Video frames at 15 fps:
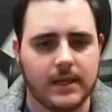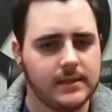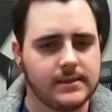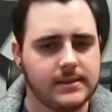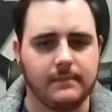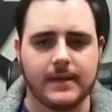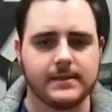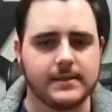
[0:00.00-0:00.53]
it's
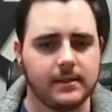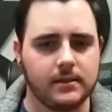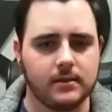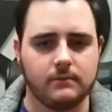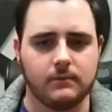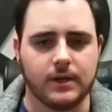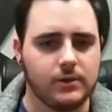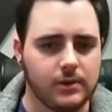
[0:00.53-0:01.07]
amazing
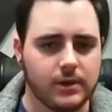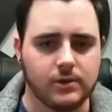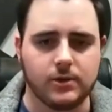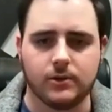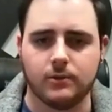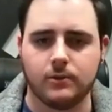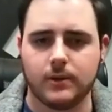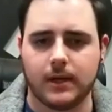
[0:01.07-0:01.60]
what you can
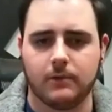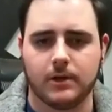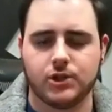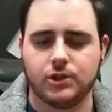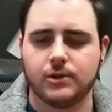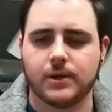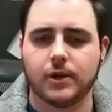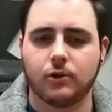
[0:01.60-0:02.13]
do and what
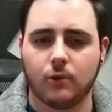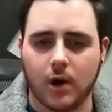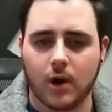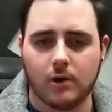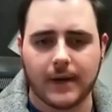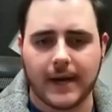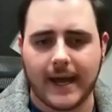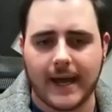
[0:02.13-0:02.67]
you can
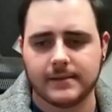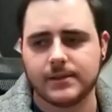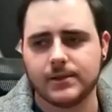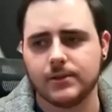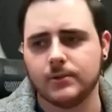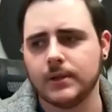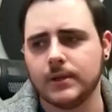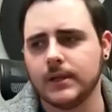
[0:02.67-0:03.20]
grow and add
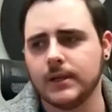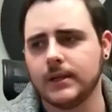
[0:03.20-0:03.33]
to.